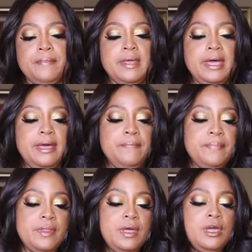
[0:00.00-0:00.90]
Okay,
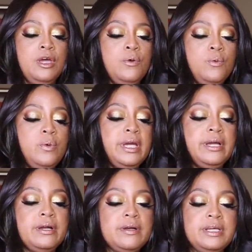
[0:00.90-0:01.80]

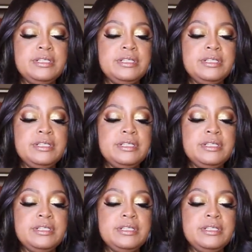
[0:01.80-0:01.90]
where